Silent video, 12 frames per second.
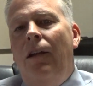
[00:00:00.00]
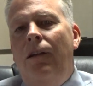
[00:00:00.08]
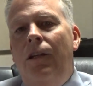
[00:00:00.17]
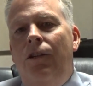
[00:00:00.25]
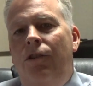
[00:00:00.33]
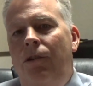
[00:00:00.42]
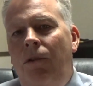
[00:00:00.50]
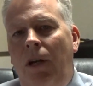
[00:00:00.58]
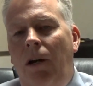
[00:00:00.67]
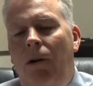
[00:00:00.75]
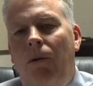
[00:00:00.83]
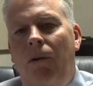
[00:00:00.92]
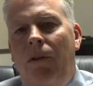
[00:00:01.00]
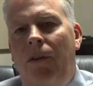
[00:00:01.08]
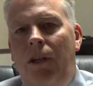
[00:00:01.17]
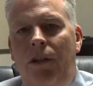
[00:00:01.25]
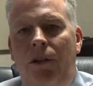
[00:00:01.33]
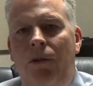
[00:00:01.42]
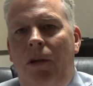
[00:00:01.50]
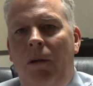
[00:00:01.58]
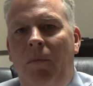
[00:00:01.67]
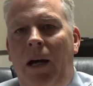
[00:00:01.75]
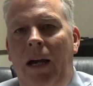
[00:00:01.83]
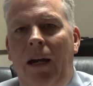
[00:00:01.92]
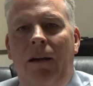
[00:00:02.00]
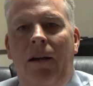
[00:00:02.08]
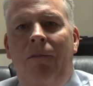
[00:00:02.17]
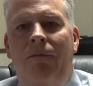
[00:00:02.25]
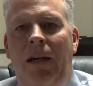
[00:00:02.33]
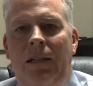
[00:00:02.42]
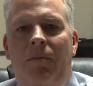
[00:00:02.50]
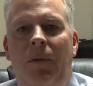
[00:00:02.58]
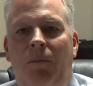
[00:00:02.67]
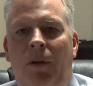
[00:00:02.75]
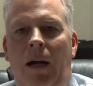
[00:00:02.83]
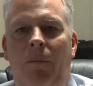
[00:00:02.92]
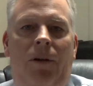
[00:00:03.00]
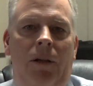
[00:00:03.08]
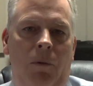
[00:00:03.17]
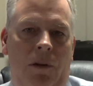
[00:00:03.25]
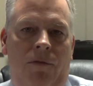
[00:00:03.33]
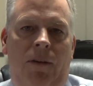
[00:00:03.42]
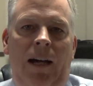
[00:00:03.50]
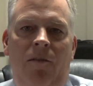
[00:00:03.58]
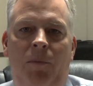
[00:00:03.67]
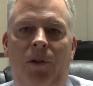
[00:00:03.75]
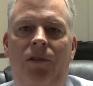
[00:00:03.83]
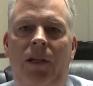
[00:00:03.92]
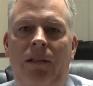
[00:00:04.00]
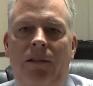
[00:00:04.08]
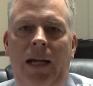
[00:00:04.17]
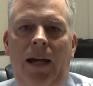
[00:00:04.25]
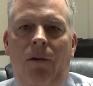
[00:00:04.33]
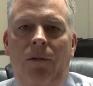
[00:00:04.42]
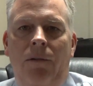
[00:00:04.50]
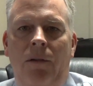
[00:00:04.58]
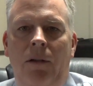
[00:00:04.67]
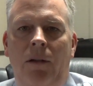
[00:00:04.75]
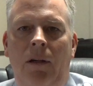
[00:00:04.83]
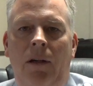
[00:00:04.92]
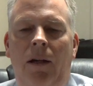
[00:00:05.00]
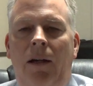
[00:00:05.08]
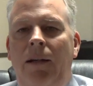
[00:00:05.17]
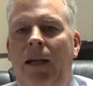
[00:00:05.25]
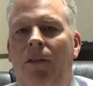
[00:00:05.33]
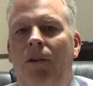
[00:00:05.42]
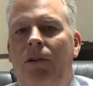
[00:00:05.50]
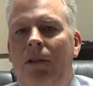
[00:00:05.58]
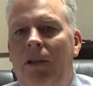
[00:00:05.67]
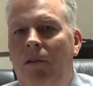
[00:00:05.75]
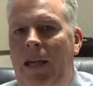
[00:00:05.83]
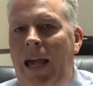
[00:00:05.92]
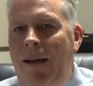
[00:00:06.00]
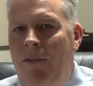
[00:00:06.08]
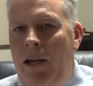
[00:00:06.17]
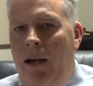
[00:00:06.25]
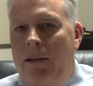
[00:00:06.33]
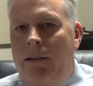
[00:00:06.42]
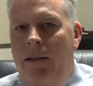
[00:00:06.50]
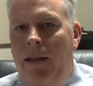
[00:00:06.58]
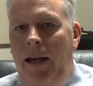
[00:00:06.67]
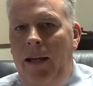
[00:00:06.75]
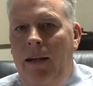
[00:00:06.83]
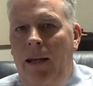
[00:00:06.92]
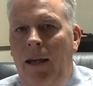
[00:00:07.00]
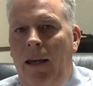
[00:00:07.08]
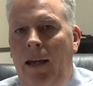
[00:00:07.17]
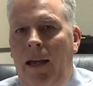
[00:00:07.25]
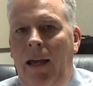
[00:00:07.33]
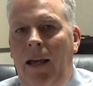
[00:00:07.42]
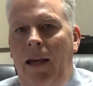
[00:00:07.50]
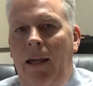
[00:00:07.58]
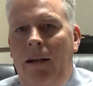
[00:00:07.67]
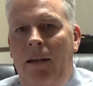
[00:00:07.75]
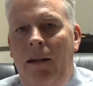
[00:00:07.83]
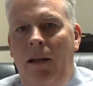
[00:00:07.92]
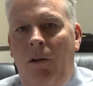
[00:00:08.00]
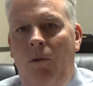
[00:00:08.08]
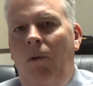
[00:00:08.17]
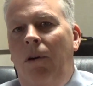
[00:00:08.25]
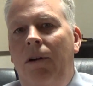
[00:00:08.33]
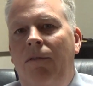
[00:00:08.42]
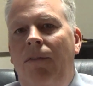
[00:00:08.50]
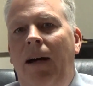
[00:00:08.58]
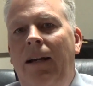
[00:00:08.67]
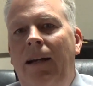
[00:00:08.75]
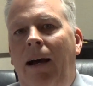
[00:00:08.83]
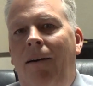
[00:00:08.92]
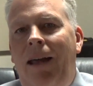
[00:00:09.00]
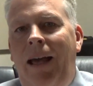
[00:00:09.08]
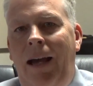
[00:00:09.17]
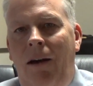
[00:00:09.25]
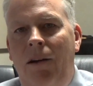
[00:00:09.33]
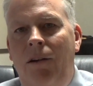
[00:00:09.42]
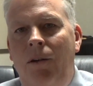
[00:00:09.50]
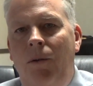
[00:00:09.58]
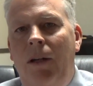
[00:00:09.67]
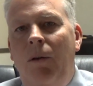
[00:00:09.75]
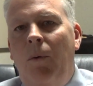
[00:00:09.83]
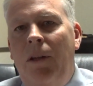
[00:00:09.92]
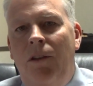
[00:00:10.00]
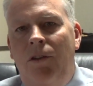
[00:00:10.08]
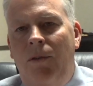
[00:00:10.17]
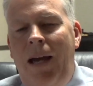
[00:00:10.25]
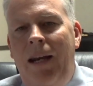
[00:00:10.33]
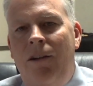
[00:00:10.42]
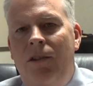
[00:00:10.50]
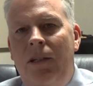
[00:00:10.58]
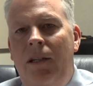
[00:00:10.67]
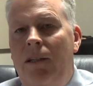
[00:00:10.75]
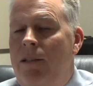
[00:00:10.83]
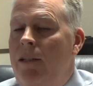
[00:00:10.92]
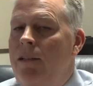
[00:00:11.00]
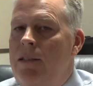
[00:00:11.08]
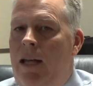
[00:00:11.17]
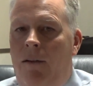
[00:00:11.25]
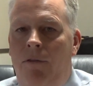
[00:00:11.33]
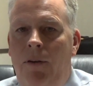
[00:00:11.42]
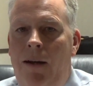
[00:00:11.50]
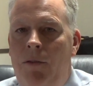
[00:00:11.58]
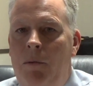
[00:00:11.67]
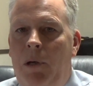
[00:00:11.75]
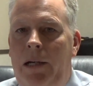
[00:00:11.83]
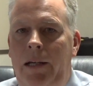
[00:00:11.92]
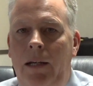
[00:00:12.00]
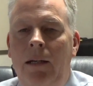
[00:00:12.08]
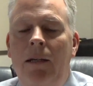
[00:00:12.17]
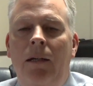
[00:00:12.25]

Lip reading: did you know that you can buy an investment property with 5% down? Now there's a little caveat to that. And in order to find out how to do it and what the strategy is, and it's not for everybody,